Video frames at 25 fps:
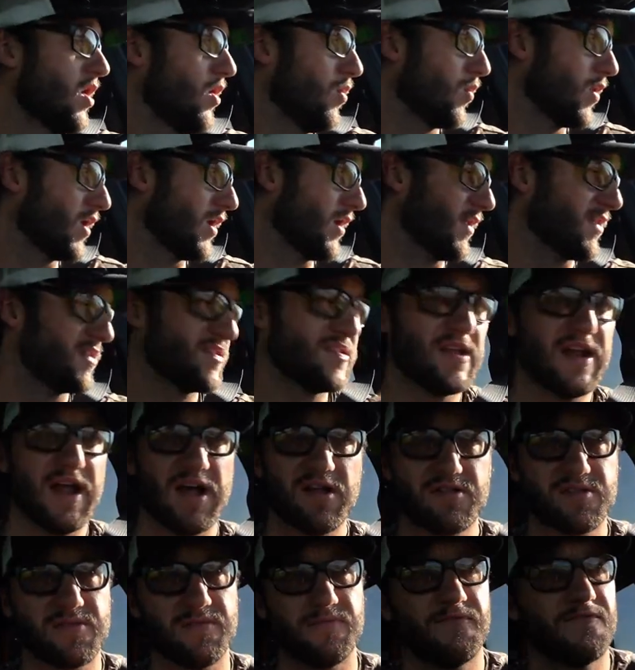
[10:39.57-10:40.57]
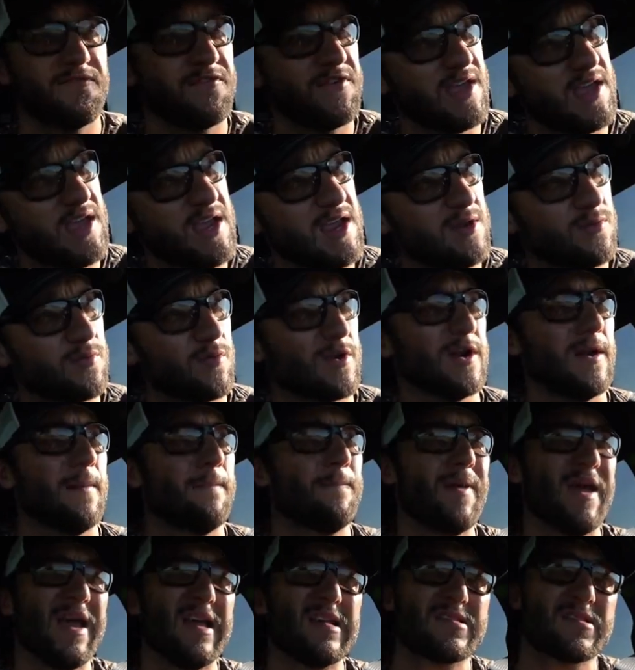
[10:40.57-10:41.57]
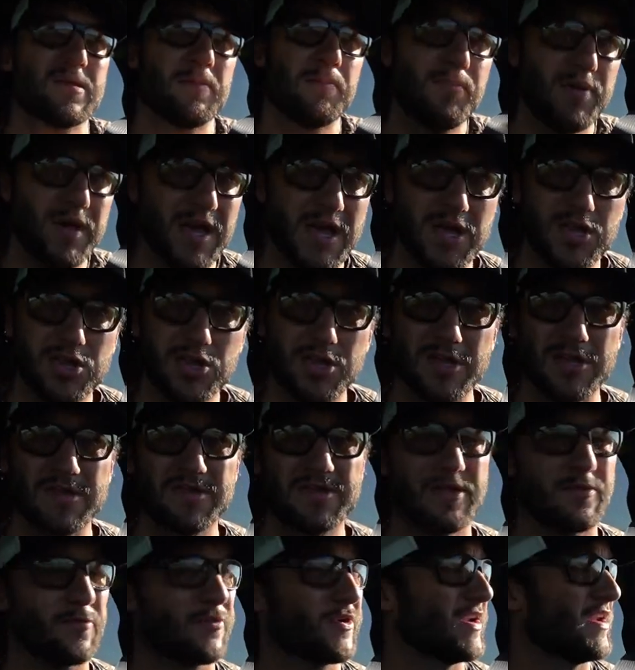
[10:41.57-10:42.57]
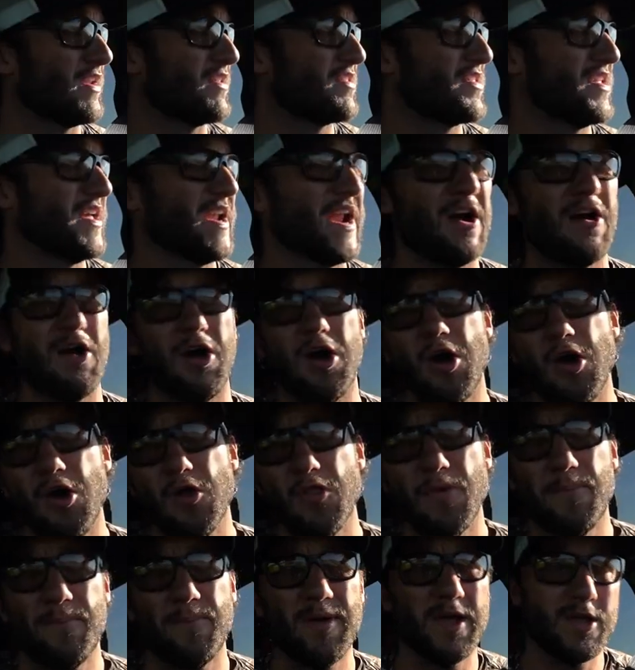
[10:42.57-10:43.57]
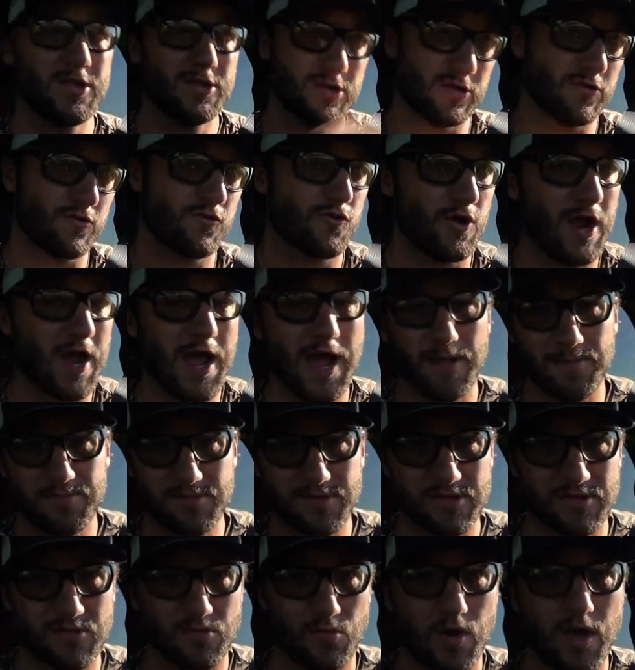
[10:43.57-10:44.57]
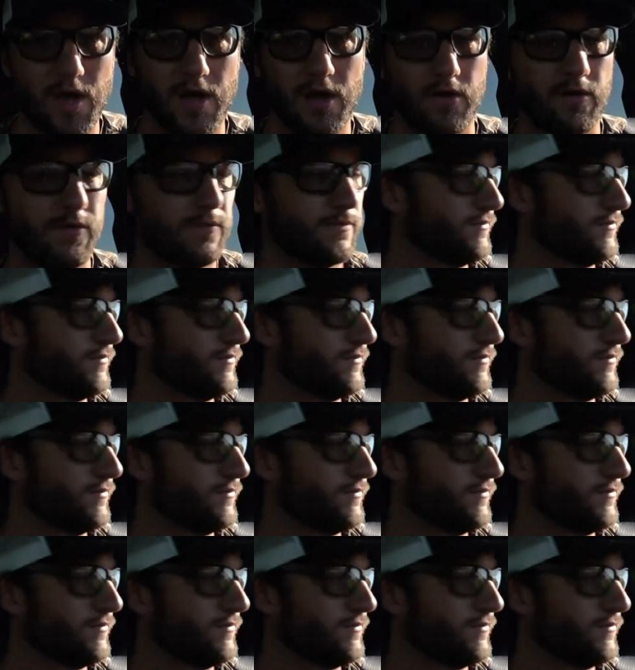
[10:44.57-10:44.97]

We're going to sit out some feed. We're going to bait some pigeons. And we're going to set out all the pigeon traps as well.